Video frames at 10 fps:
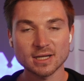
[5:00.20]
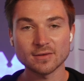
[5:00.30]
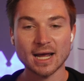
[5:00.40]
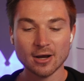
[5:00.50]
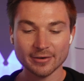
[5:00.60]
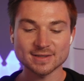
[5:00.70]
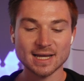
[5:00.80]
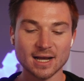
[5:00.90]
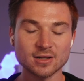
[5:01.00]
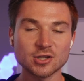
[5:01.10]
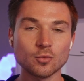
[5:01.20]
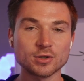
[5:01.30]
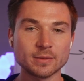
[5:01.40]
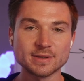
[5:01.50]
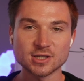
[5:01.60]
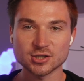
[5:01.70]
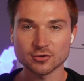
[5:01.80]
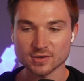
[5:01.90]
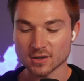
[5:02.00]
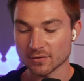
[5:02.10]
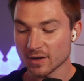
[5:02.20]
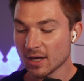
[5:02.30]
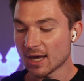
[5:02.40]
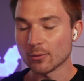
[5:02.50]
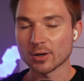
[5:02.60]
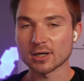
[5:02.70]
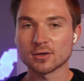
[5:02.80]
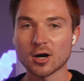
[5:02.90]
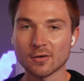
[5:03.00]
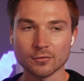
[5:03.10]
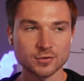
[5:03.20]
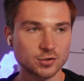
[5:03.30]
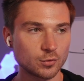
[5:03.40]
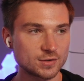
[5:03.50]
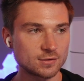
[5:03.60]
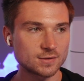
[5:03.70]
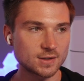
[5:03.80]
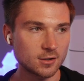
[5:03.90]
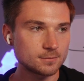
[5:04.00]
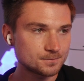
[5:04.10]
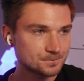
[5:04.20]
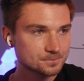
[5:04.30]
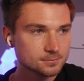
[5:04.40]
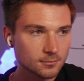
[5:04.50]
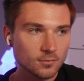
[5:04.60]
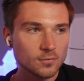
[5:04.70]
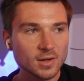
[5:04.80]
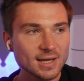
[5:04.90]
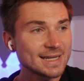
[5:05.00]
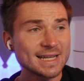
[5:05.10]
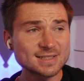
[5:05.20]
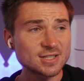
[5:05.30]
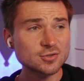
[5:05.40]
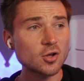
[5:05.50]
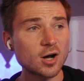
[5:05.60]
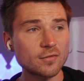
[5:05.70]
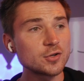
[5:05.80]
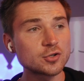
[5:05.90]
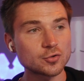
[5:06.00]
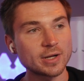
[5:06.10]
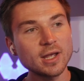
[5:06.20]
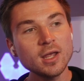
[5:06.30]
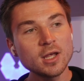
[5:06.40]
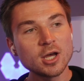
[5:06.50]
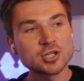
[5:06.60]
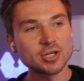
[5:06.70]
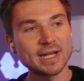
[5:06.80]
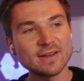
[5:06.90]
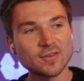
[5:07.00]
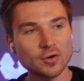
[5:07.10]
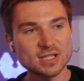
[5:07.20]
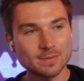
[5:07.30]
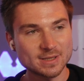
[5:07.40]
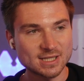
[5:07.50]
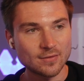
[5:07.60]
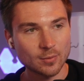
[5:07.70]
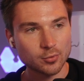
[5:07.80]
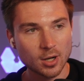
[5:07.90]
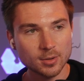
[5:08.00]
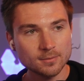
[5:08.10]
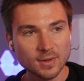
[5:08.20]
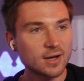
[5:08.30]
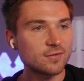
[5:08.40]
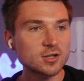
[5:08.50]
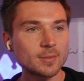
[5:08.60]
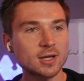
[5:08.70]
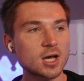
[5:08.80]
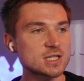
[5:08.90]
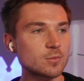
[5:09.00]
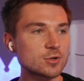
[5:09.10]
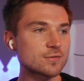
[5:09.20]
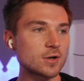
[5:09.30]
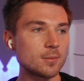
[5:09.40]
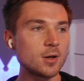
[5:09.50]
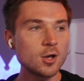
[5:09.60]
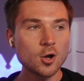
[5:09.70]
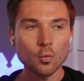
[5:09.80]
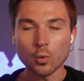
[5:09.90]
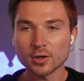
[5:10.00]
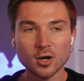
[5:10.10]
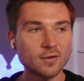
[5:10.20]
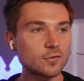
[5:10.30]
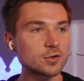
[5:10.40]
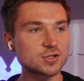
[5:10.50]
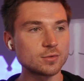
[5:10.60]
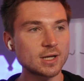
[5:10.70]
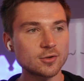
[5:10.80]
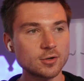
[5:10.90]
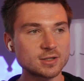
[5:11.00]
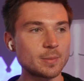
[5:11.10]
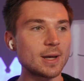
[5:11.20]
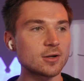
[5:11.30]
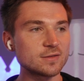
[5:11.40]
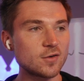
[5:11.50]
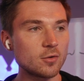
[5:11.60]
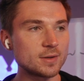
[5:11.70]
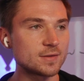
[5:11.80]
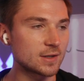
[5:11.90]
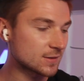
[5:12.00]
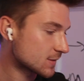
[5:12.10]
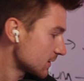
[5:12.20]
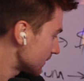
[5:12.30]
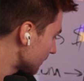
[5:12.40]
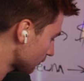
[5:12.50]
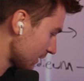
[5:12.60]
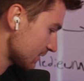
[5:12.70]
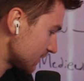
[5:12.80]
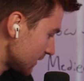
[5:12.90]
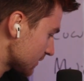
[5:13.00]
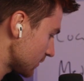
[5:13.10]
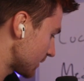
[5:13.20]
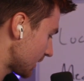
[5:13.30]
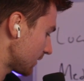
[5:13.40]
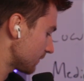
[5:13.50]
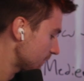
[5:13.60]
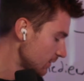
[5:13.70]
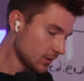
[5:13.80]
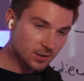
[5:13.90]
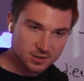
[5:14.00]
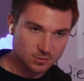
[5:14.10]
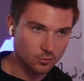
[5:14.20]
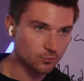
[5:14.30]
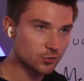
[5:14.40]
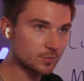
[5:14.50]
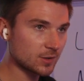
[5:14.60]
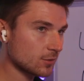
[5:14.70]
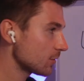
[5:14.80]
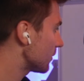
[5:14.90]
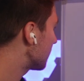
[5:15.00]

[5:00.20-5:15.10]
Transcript: of how exactly you want to position yourself and what kind of offers you want to sell. Each digital offer you create should hit a very specific problem. I funnel my customers from one offer to another, depending on the following things. Let me erase these so we have some more room here.